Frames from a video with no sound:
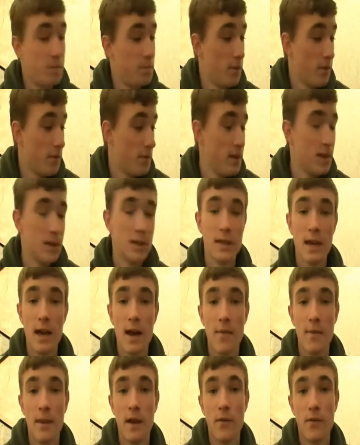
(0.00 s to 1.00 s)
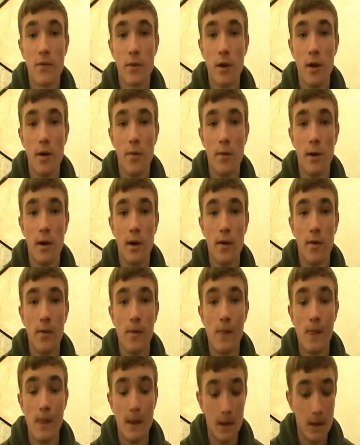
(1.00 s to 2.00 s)
I've been set up now for quite a while.
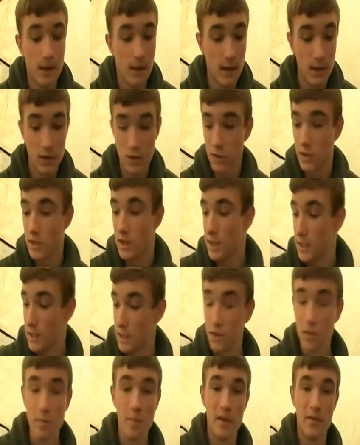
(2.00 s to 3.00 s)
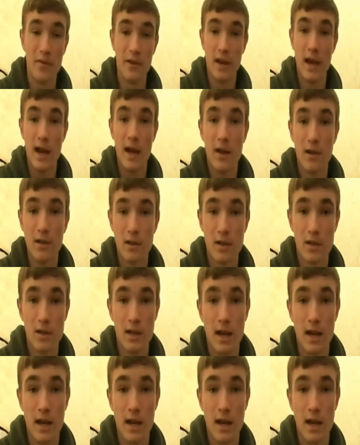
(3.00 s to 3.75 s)
As you can see, it's still bivvy chaos.